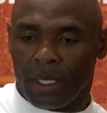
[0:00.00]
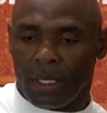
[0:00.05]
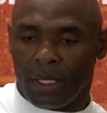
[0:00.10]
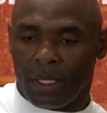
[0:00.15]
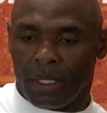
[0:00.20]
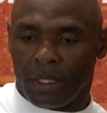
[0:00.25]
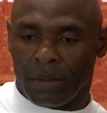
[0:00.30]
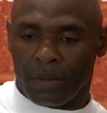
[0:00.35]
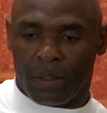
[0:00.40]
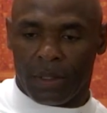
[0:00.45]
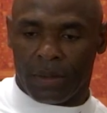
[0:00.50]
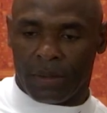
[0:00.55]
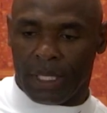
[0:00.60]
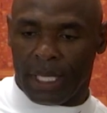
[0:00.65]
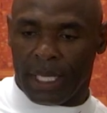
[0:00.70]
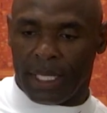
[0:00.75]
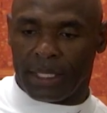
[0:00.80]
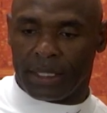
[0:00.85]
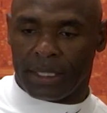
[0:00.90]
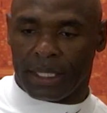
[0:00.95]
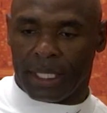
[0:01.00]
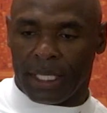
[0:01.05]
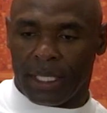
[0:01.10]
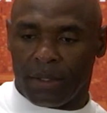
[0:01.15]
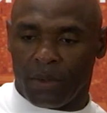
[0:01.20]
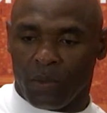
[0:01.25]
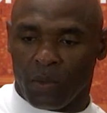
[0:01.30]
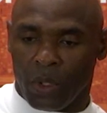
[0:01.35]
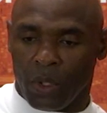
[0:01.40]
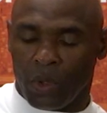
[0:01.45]
uh, guys that
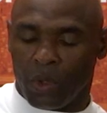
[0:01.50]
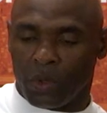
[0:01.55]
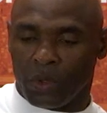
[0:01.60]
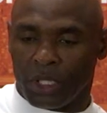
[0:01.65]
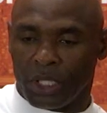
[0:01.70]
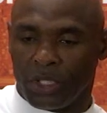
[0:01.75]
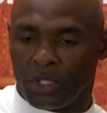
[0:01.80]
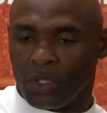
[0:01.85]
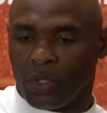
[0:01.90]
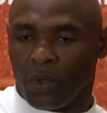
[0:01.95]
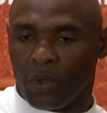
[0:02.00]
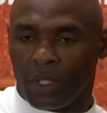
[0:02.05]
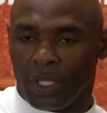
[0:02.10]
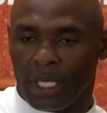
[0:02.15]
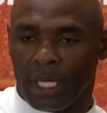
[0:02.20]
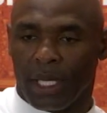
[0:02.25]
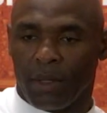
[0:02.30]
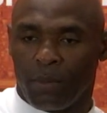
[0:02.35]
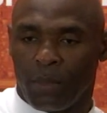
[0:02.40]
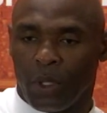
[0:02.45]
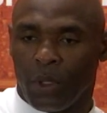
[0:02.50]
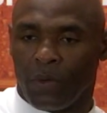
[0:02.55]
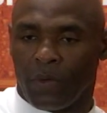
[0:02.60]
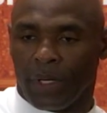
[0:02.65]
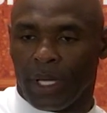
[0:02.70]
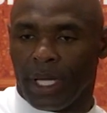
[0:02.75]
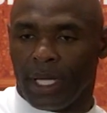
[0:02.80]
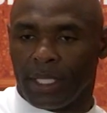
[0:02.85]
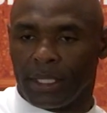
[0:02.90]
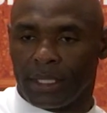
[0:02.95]
Rose and Jordan got both
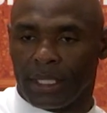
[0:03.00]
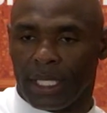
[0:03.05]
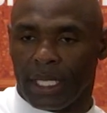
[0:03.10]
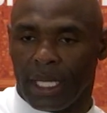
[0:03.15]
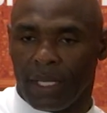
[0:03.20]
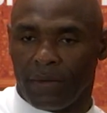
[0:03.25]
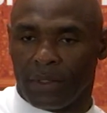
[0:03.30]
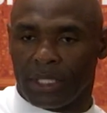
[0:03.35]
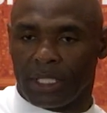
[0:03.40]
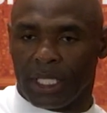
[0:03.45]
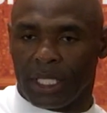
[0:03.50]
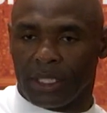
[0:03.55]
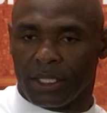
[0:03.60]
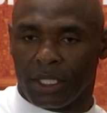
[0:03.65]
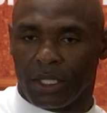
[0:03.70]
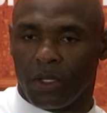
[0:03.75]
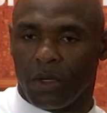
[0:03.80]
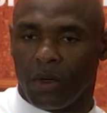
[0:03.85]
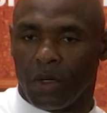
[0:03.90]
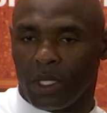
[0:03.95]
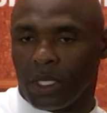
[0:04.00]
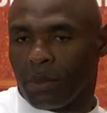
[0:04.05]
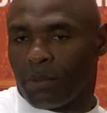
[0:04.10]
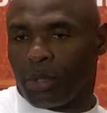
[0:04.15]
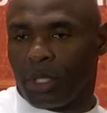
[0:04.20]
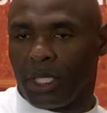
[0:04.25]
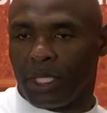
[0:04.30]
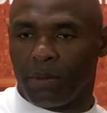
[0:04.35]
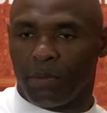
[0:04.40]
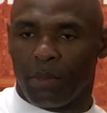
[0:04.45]
guys that have a chance to go and
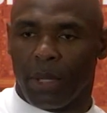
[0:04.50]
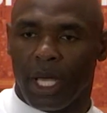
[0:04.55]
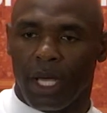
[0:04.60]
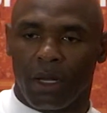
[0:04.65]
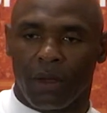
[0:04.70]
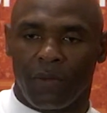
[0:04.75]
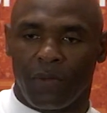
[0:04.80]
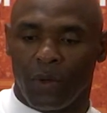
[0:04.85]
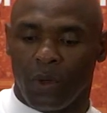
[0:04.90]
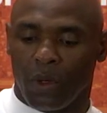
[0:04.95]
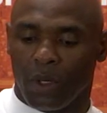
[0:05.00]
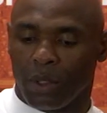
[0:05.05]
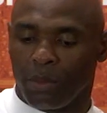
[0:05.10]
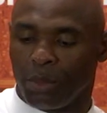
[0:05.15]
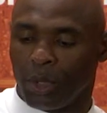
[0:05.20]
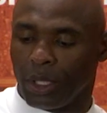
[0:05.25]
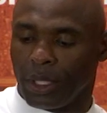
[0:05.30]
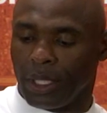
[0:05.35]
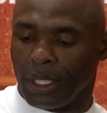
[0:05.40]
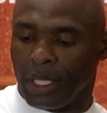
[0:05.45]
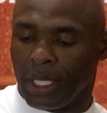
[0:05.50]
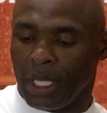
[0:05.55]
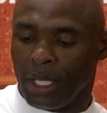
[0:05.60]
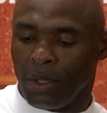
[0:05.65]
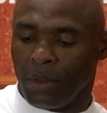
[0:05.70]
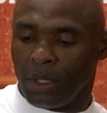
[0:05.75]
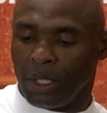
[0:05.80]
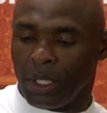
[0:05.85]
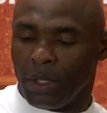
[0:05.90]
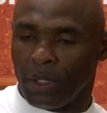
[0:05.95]
compete and battle for it. But
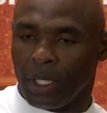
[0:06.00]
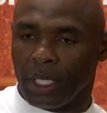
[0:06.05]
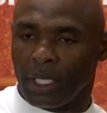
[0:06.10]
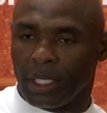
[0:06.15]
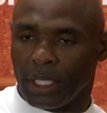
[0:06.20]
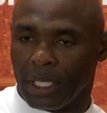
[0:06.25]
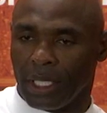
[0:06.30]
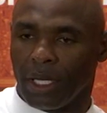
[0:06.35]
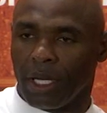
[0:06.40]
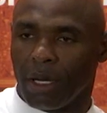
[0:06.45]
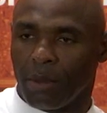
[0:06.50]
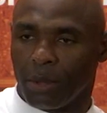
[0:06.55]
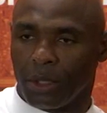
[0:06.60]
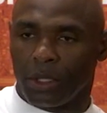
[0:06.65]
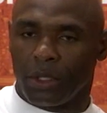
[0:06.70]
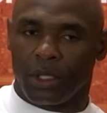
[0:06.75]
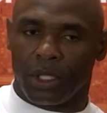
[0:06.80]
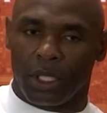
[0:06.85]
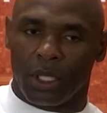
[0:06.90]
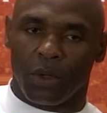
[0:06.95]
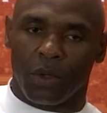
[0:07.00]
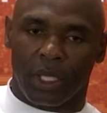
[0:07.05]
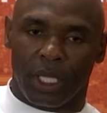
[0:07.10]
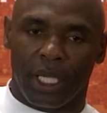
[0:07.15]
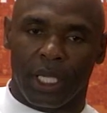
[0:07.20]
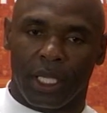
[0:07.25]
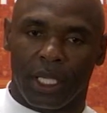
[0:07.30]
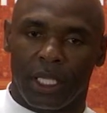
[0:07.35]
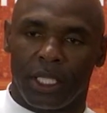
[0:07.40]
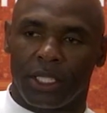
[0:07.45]
you know, they're gonna get an opportunity to go
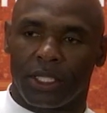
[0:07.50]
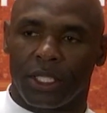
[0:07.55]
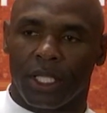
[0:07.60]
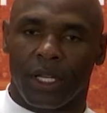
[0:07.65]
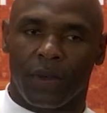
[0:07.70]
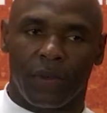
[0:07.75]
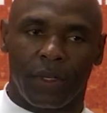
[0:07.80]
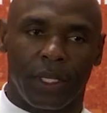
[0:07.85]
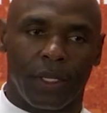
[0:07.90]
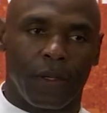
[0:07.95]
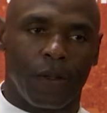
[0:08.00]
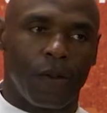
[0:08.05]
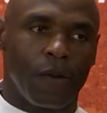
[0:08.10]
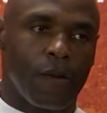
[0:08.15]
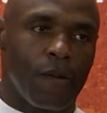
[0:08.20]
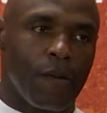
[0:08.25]
kick each and every day.